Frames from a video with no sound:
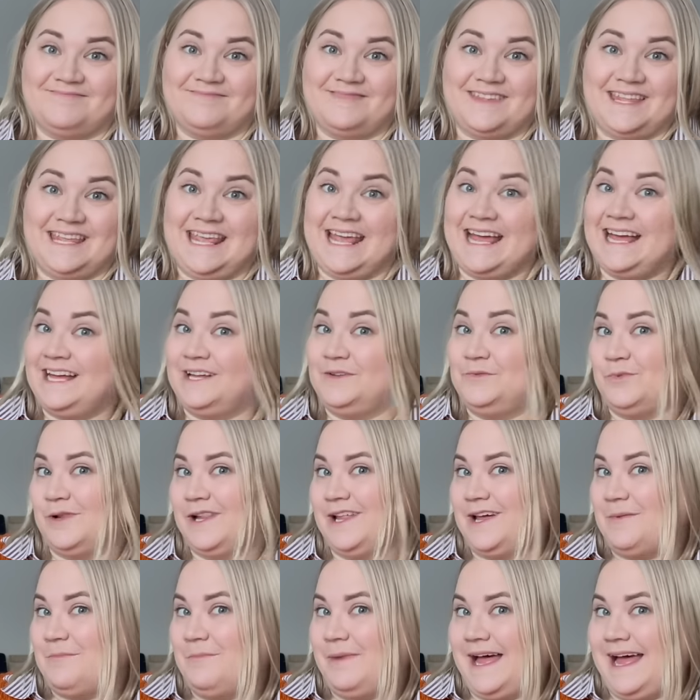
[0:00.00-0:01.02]
Yeah, and
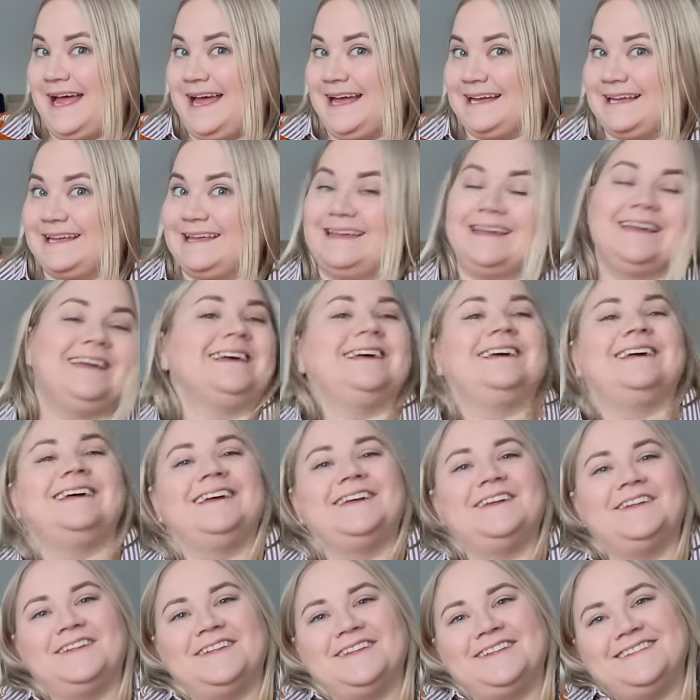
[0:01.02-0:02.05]
welcome back.
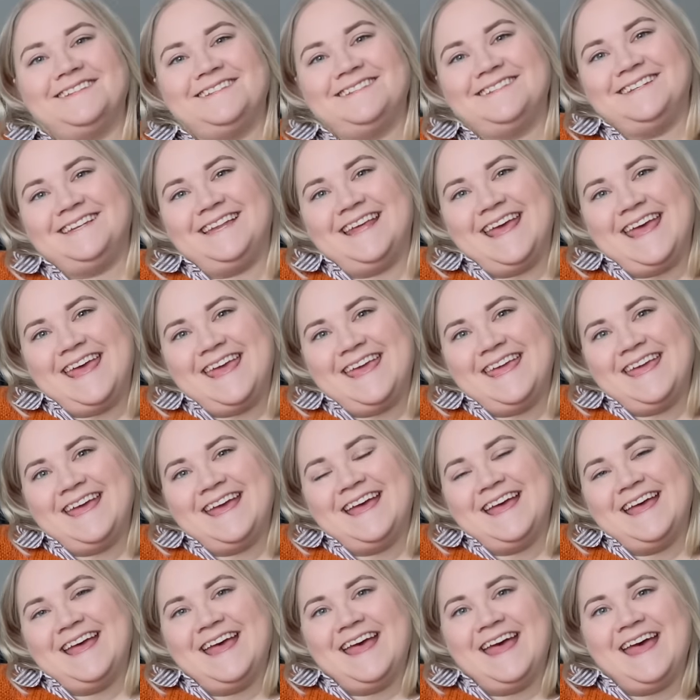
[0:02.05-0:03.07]
Today
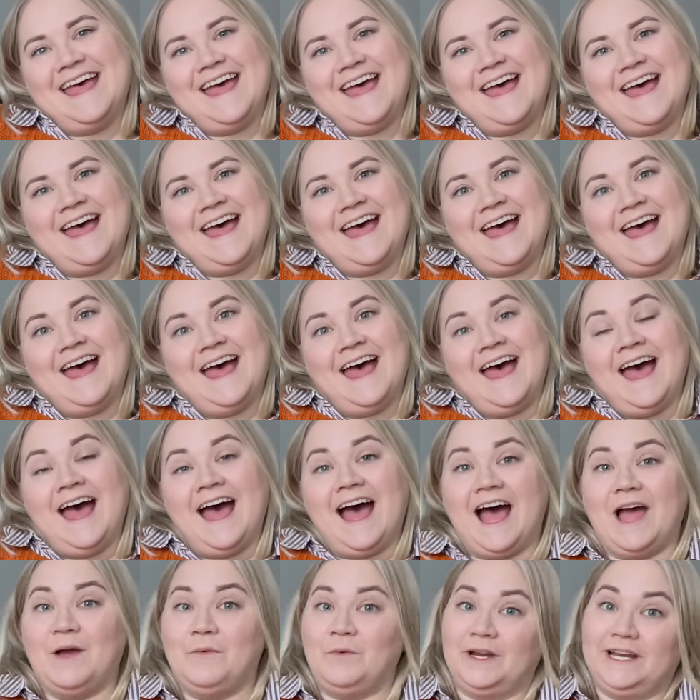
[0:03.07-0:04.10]

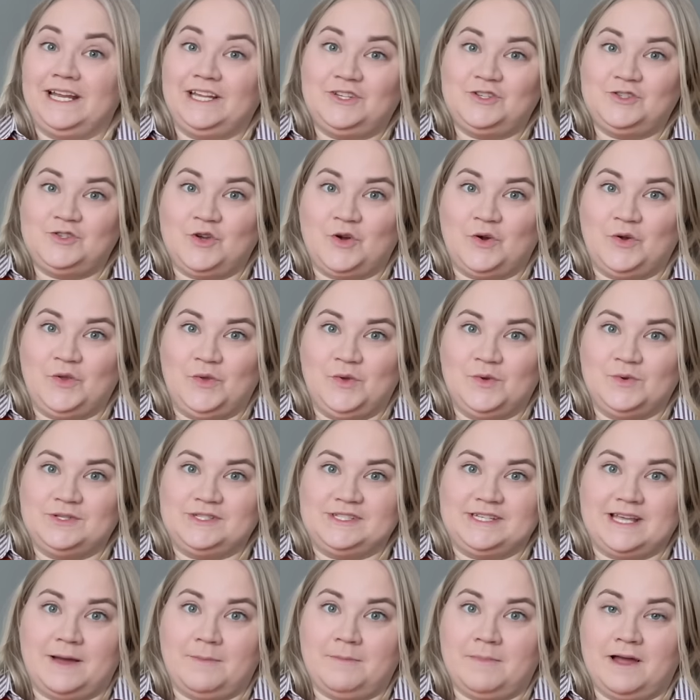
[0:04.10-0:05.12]
I wanted to show you
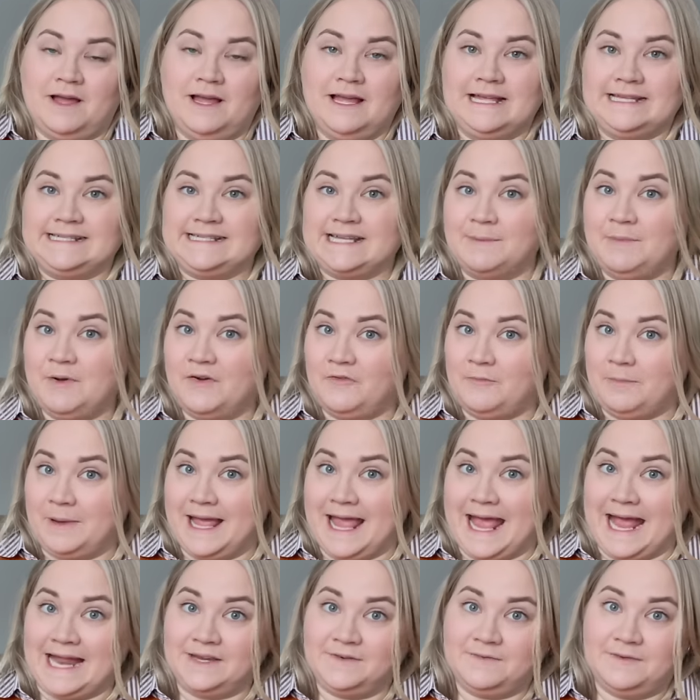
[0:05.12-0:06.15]
some of my
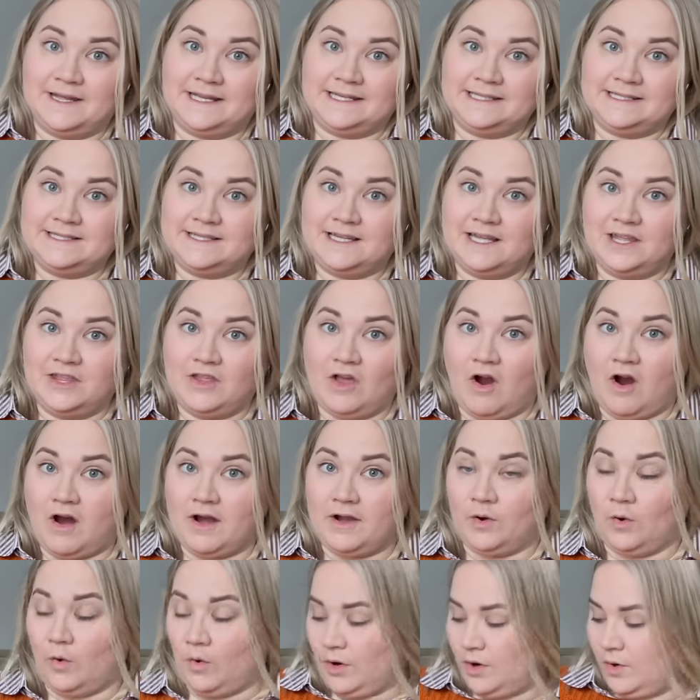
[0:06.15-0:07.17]
Advent
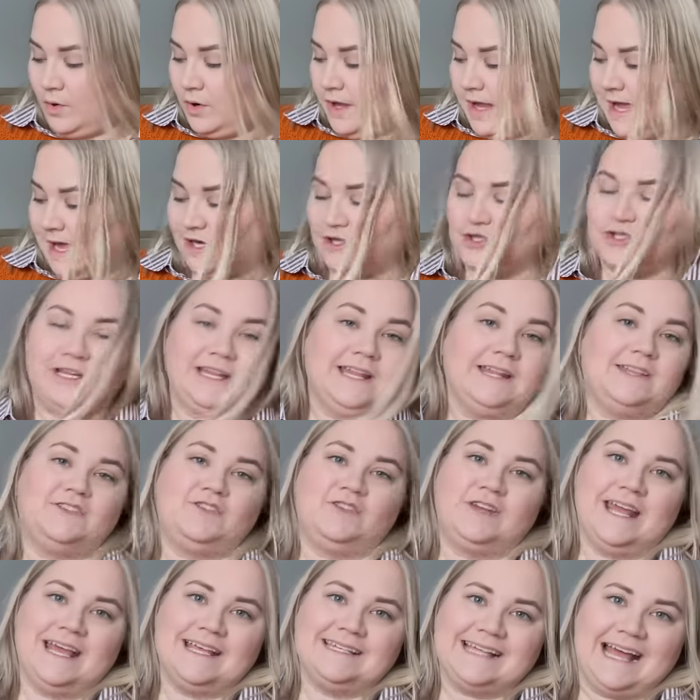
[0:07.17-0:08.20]
yarn, or actually
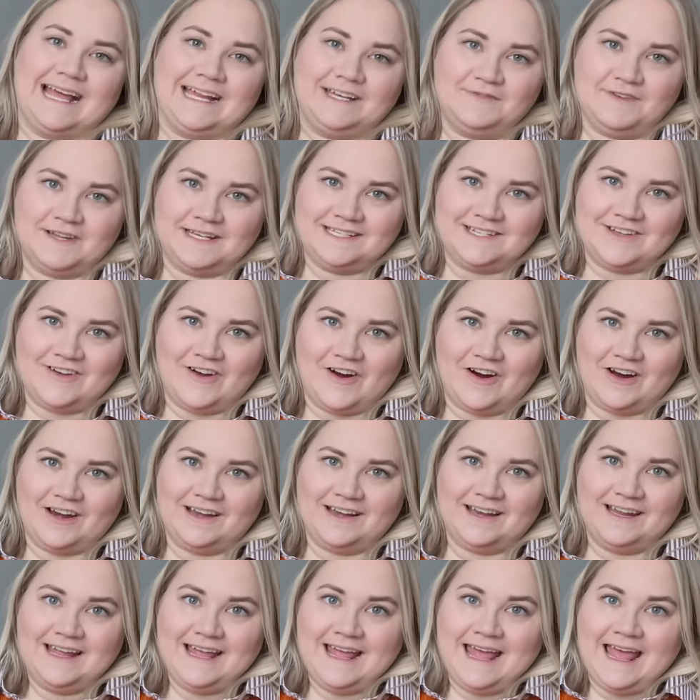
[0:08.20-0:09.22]
today's Advent
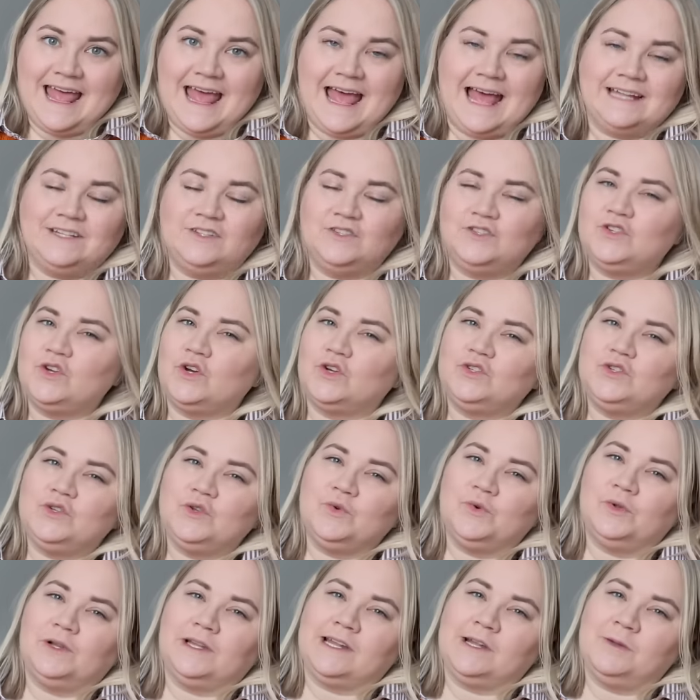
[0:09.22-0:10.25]
yarn, and to talk to
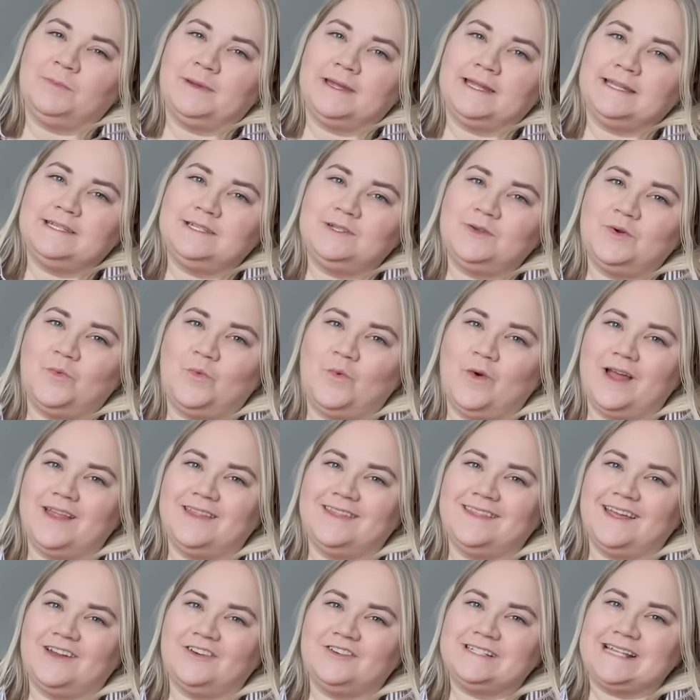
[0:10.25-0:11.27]
you a little bit when
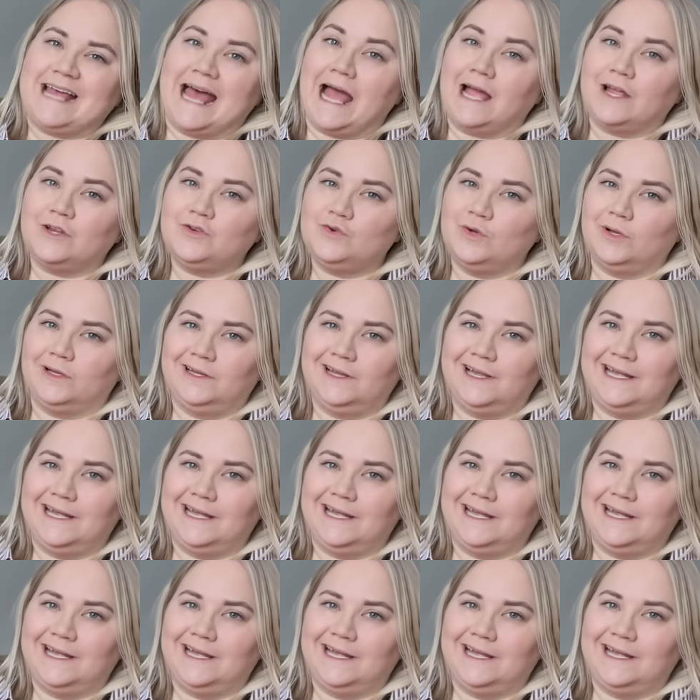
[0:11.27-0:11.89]
there's actual